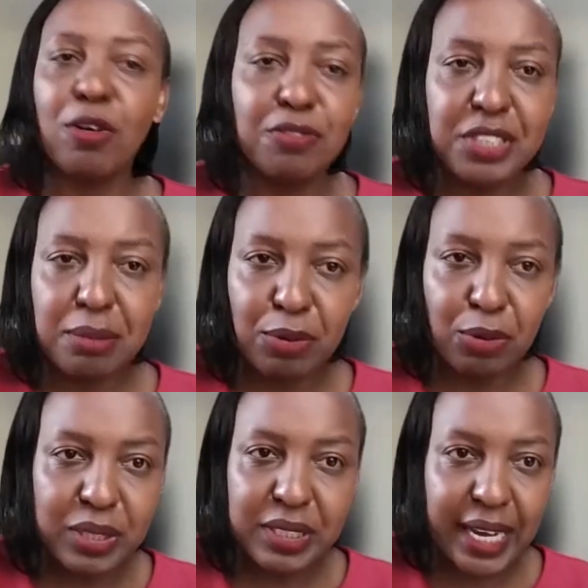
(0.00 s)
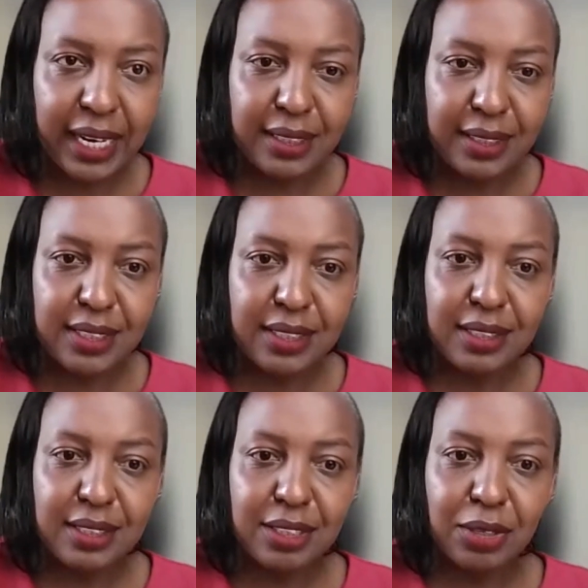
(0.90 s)
be comfortable with
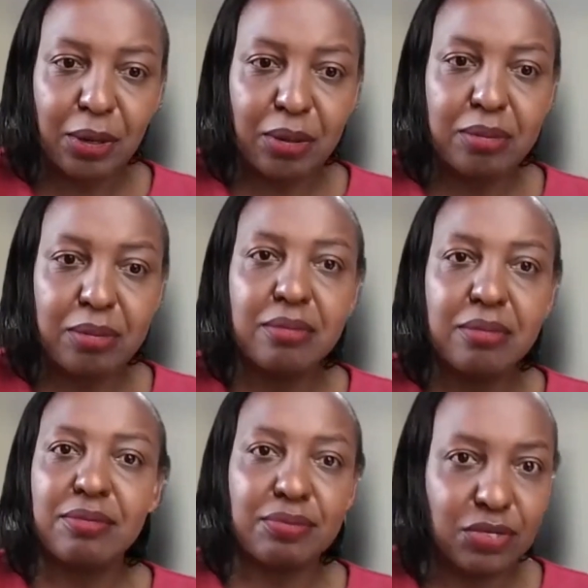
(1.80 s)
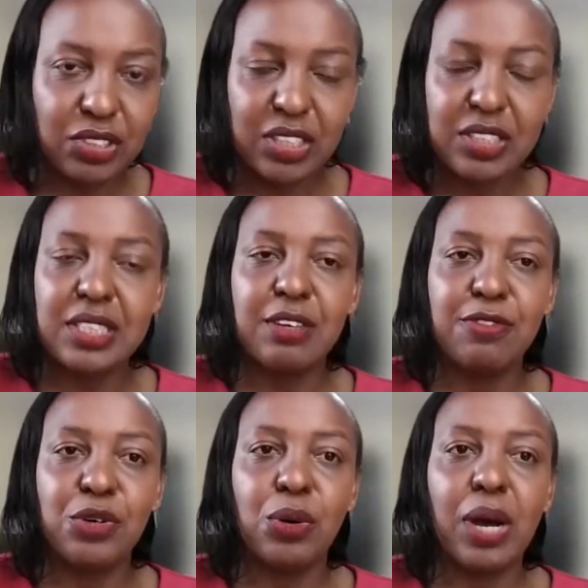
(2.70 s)
silence, you know?
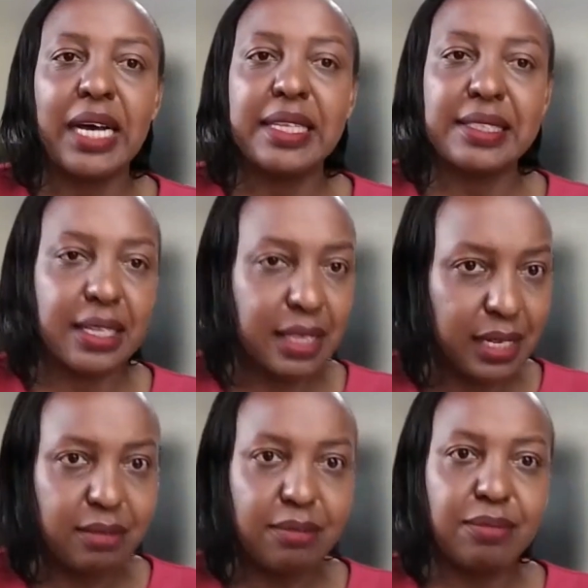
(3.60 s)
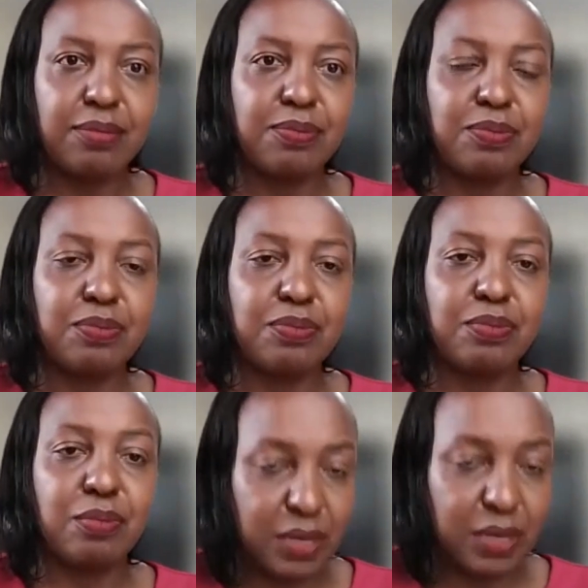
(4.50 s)
Just give your ask and then
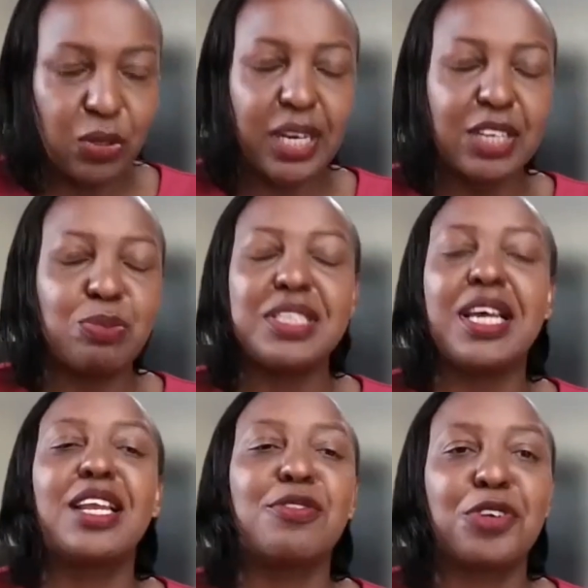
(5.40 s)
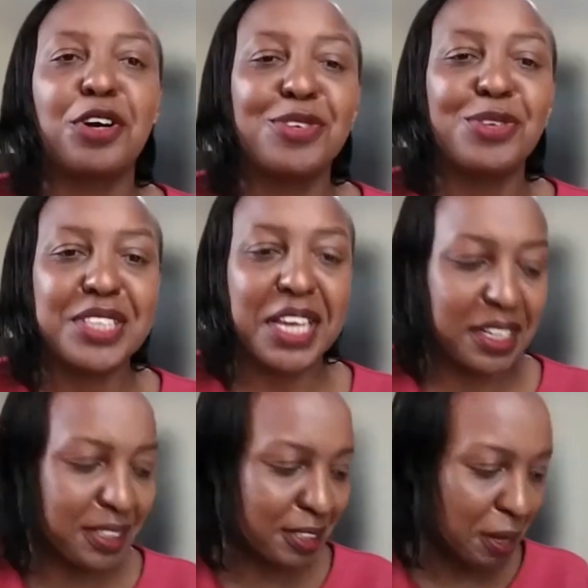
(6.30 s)
it's okay to be silent for a few
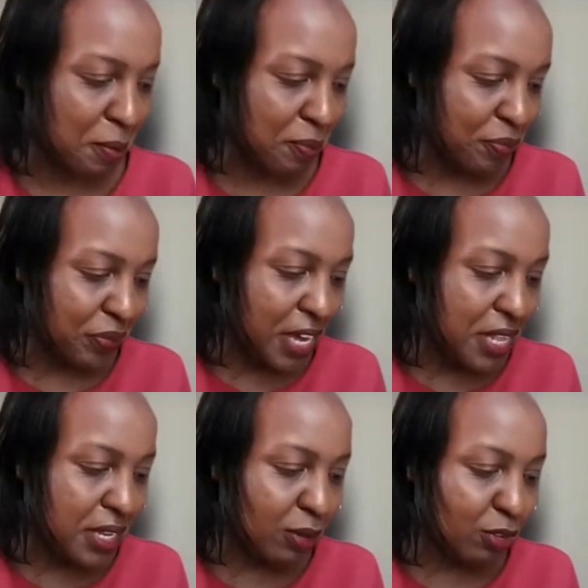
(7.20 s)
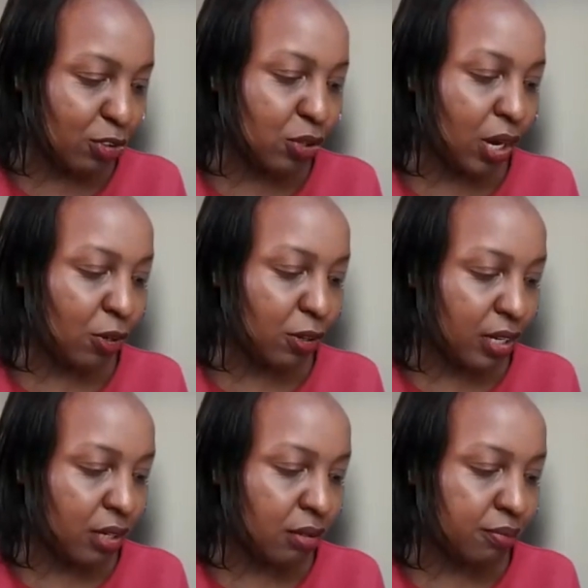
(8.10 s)
seconds and then there was also
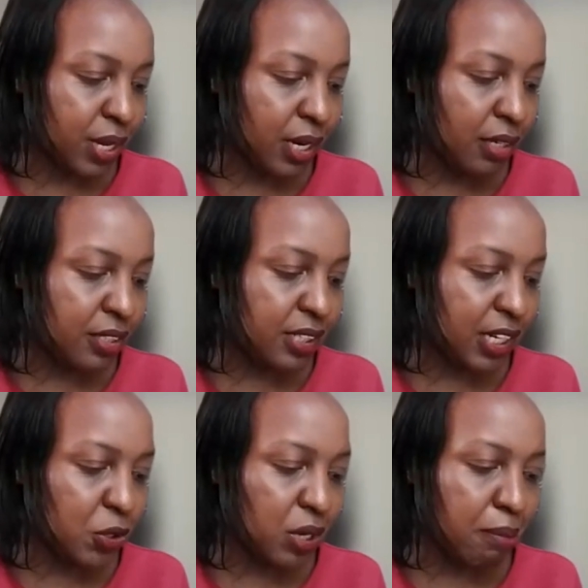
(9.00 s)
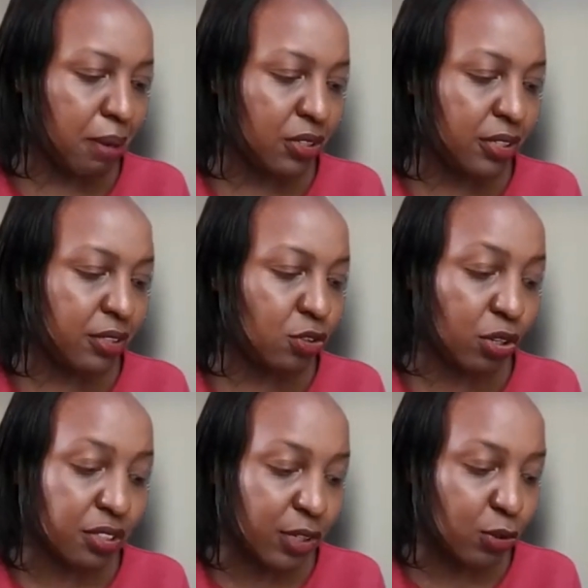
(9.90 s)
a, um, a discussion about
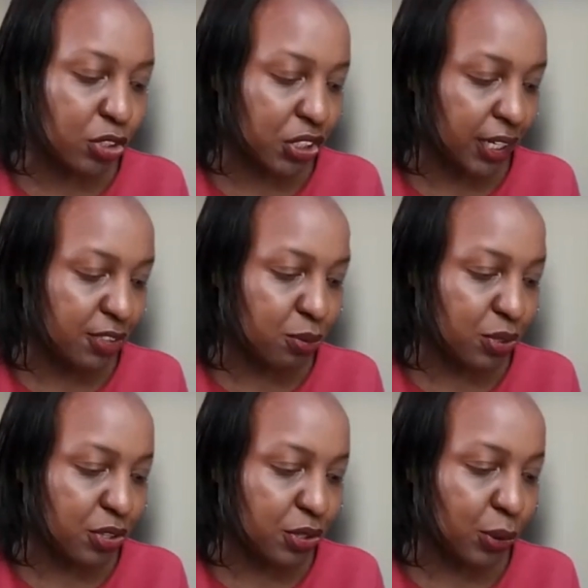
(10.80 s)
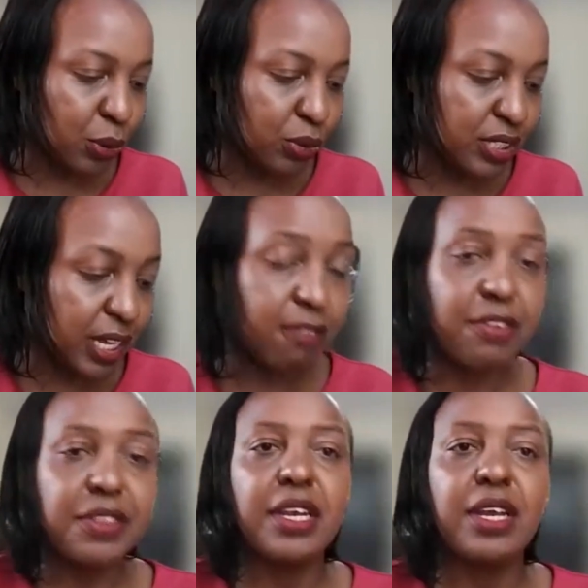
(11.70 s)
don't negotiate with
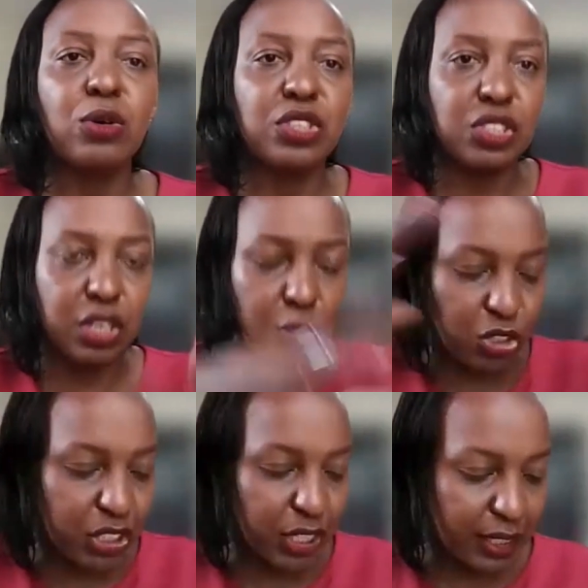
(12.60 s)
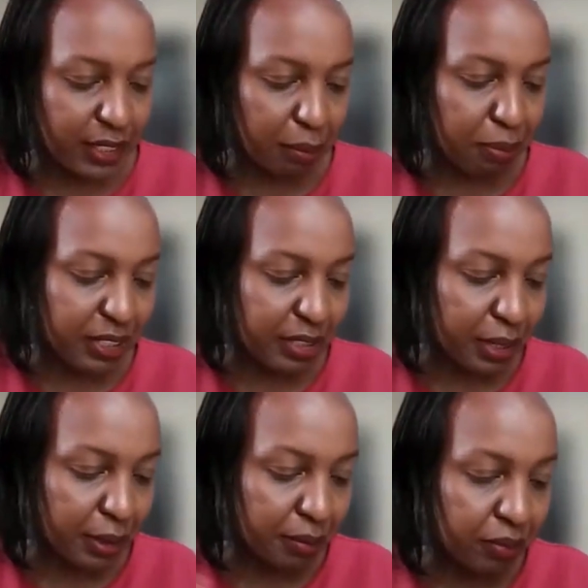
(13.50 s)
yourself and then nego- negotiate as a
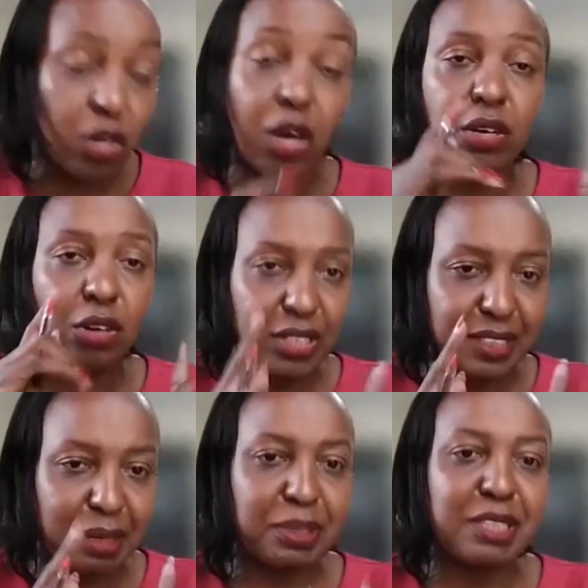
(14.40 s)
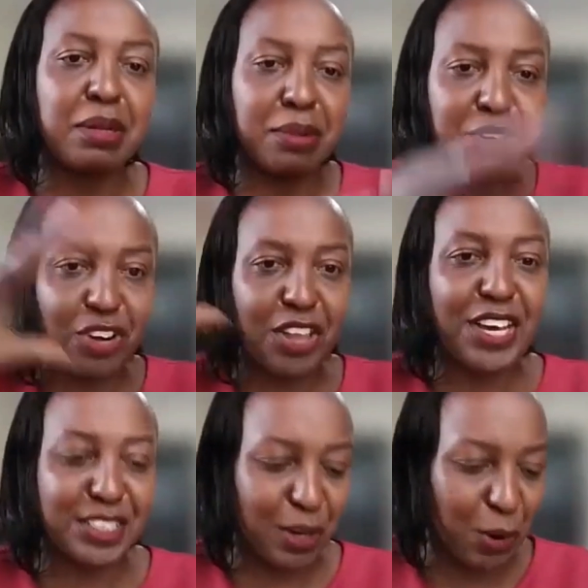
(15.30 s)
piecemeal, no, not as a piecemeal, but
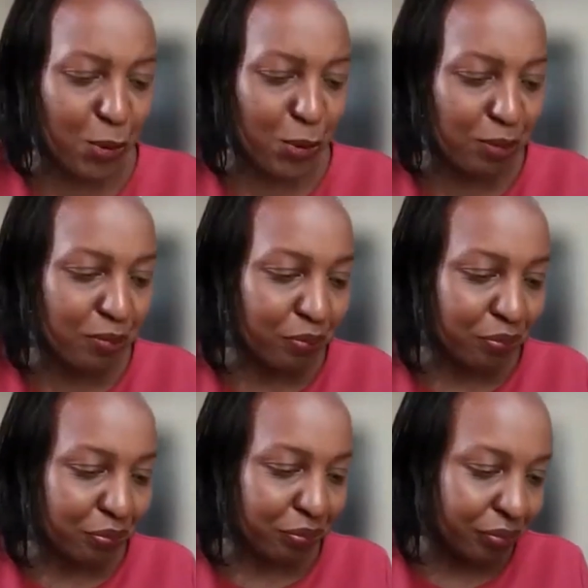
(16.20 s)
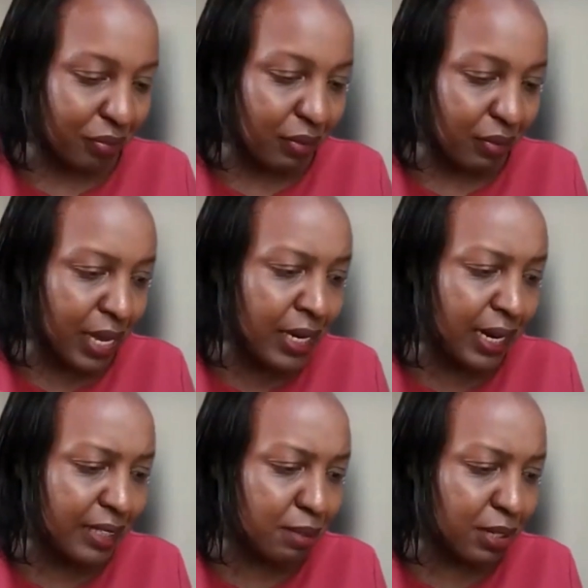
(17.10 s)
rather as a whole.
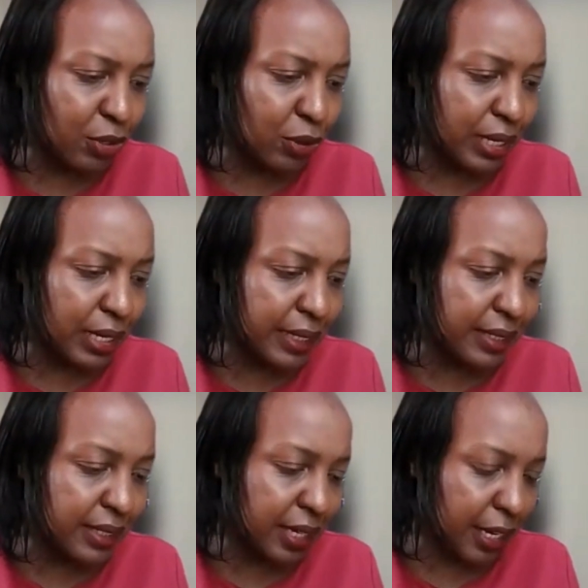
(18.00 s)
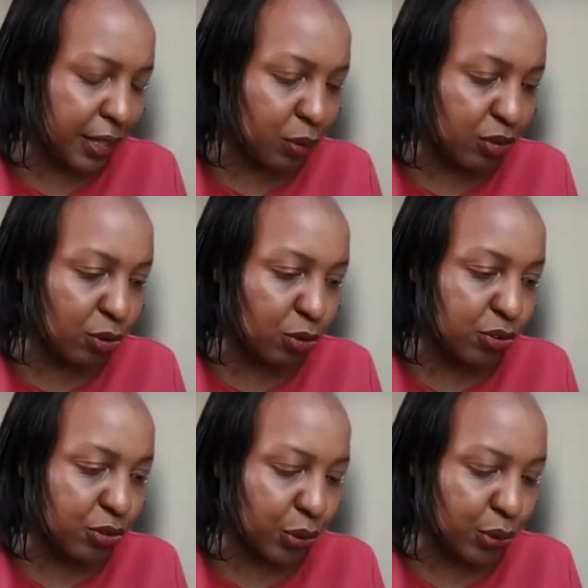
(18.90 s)
And last but not least, uh, there
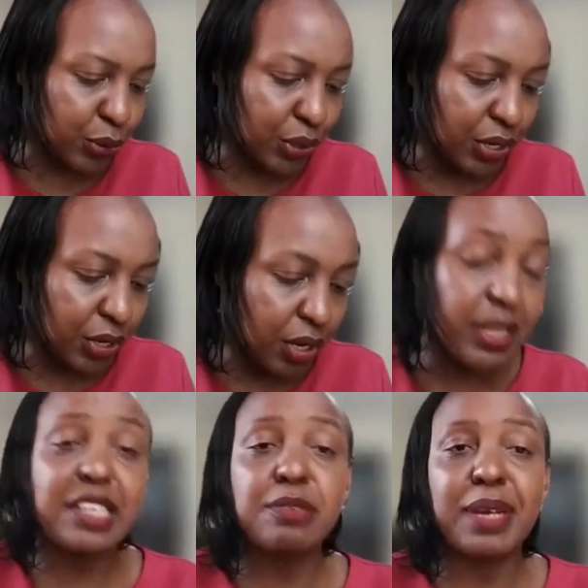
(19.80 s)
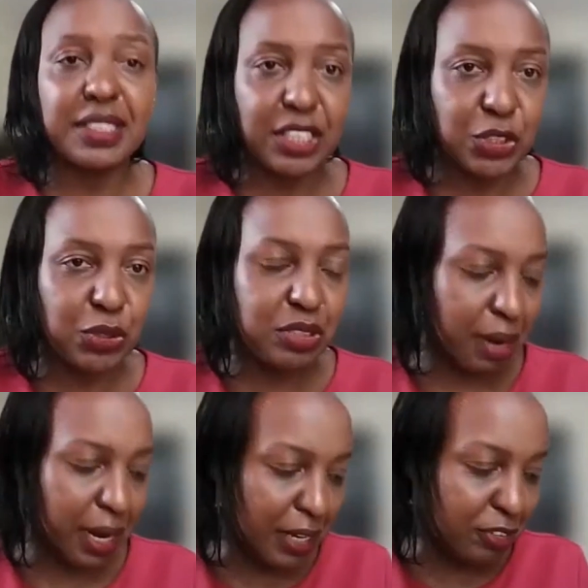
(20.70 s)
was also uh, the
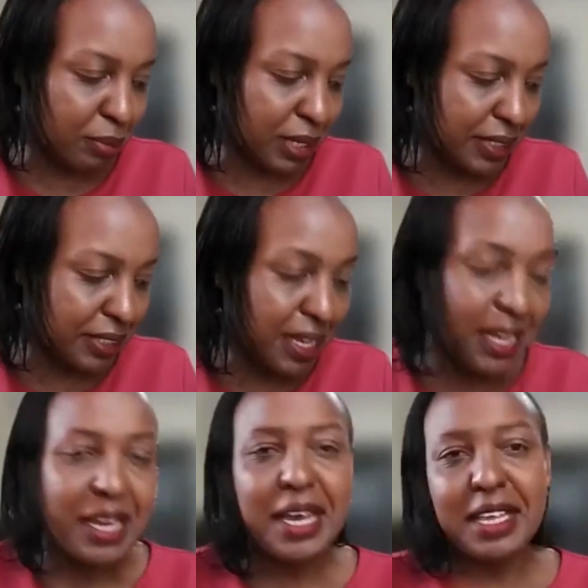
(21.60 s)
expectations management.